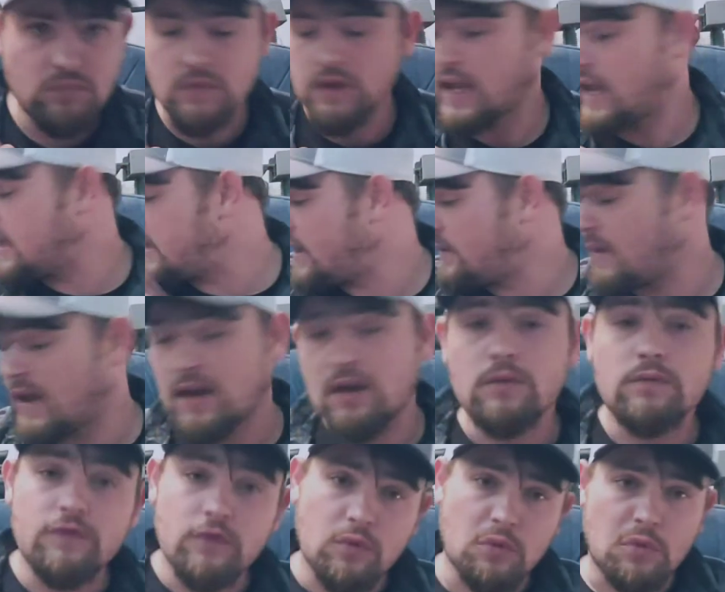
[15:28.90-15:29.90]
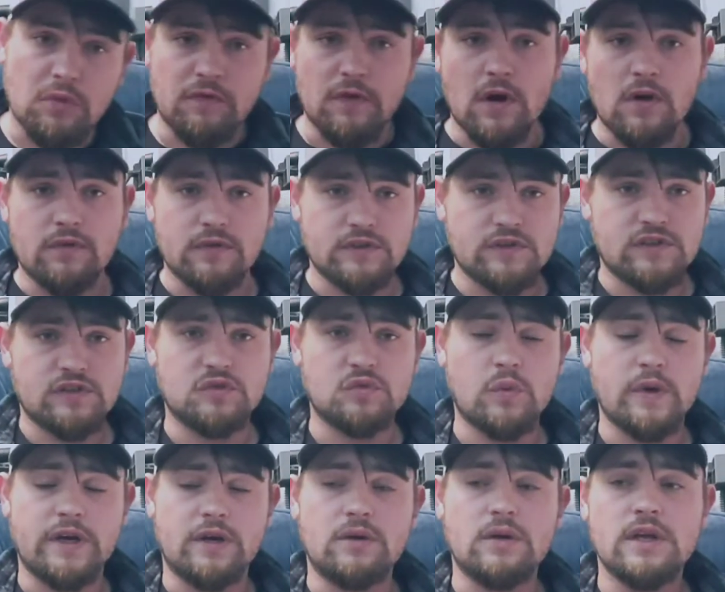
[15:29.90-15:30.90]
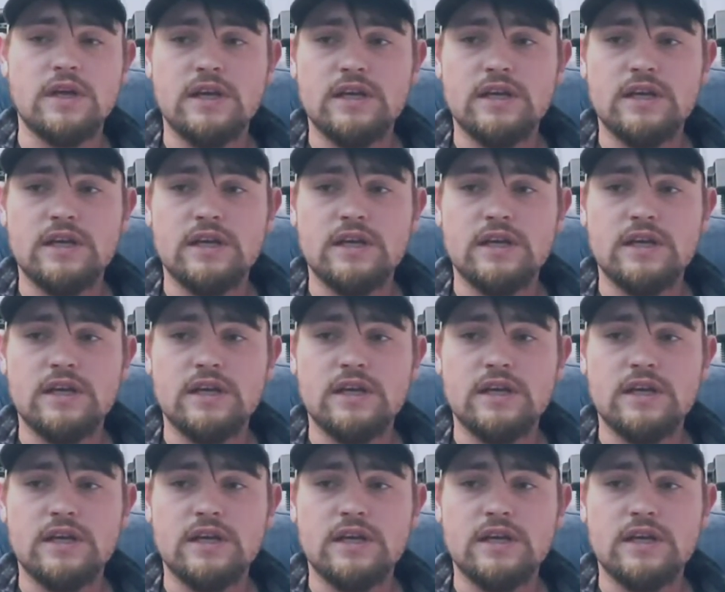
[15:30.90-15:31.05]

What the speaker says: and they make them for revolvers as well.